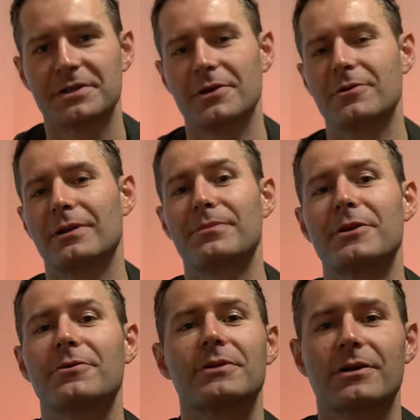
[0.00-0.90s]
So let me
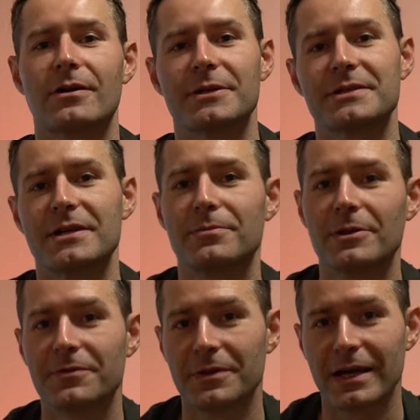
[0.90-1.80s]
know in the comments down
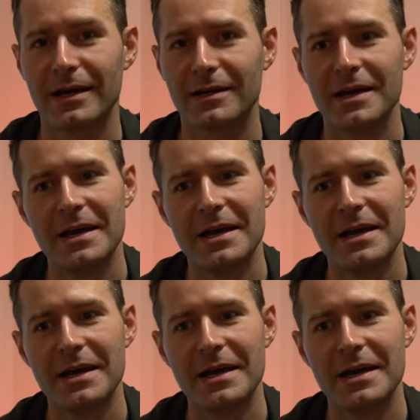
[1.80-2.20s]
below for that.